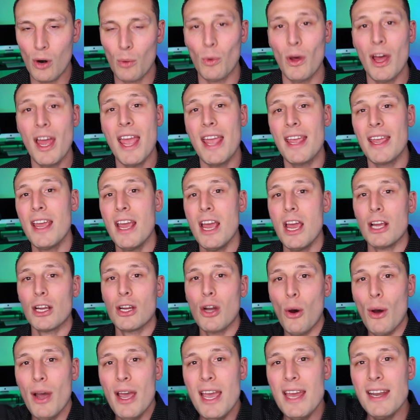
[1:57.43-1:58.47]
Well, hey,
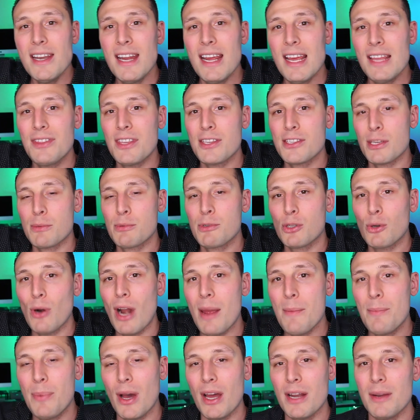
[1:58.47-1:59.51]
go ahead and hit the
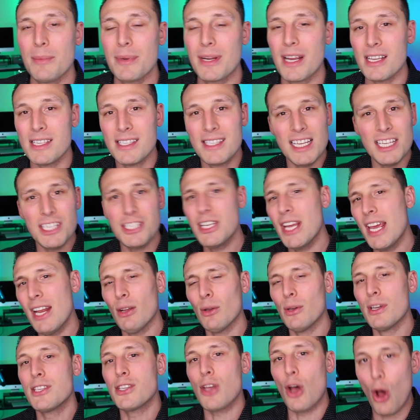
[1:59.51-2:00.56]
subscribe button, because this channel
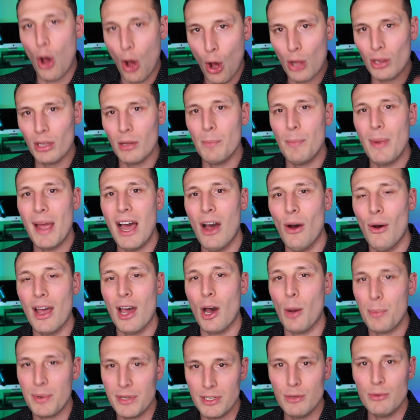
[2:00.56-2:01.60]
is all about
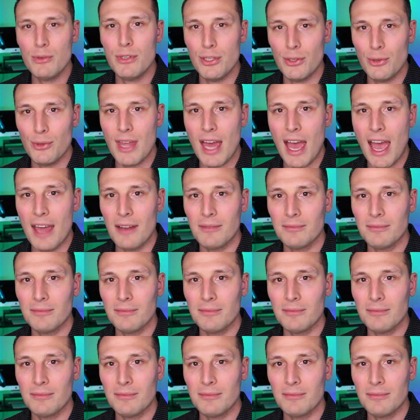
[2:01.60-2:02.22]
helping you do that.